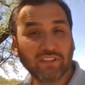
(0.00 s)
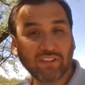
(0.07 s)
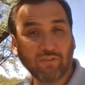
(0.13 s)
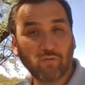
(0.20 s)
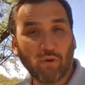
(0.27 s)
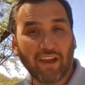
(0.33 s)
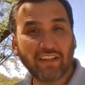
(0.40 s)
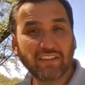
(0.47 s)
of
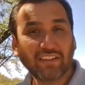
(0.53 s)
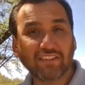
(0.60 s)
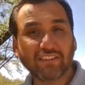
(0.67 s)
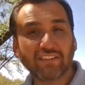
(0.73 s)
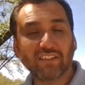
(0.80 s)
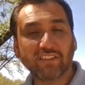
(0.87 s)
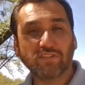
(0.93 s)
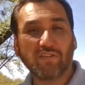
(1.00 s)

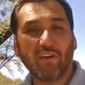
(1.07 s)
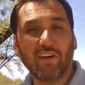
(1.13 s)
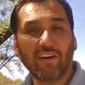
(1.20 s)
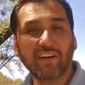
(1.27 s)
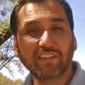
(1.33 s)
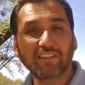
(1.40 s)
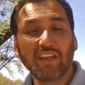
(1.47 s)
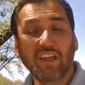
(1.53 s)
wetlands as far
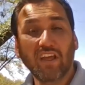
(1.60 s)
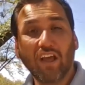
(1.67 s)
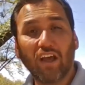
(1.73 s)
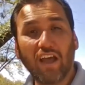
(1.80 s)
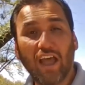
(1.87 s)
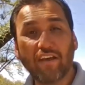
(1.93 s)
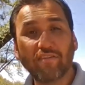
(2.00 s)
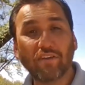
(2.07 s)
as uh,
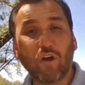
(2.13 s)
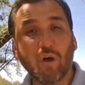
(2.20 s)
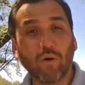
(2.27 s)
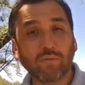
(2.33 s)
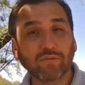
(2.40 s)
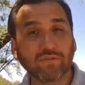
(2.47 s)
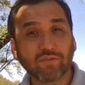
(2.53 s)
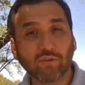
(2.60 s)
having
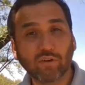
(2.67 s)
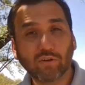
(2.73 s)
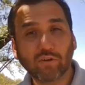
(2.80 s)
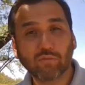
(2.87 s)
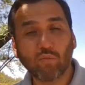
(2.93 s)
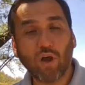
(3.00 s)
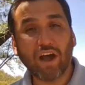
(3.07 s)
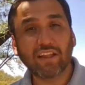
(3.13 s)
homes for
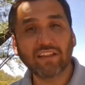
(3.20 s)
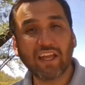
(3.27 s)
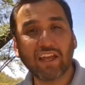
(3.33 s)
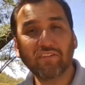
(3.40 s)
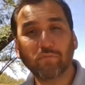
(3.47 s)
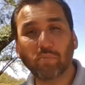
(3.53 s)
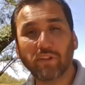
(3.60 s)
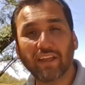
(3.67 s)

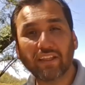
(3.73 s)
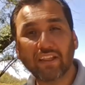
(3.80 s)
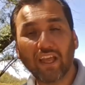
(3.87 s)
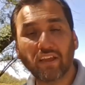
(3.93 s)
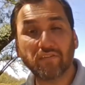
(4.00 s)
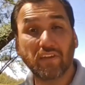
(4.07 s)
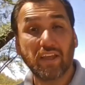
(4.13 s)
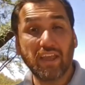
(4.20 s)
wildlife, plant
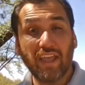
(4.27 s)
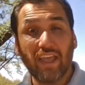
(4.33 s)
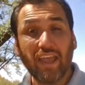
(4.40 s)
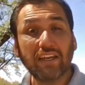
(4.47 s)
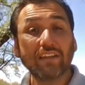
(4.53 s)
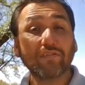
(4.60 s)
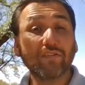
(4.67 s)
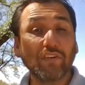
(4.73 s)
life,
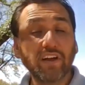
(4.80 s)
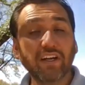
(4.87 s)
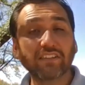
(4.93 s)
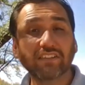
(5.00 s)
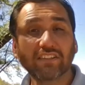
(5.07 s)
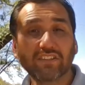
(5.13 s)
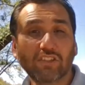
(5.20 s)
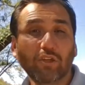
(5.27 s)
and then for
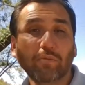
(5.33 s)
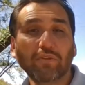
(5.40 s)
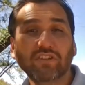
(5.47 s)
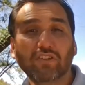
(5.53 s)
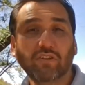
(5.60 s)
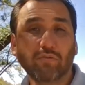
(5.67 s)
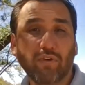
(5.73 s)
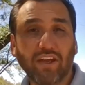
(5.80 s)
us as
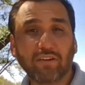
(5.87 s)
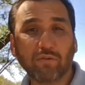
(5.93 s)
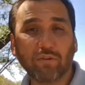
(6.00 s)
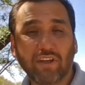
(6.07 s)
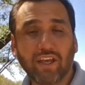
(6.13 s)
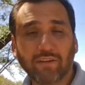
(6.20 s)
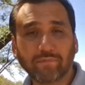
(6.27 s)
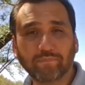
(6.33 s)
humans to
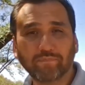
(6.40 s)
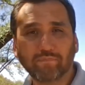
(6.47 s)
recreate.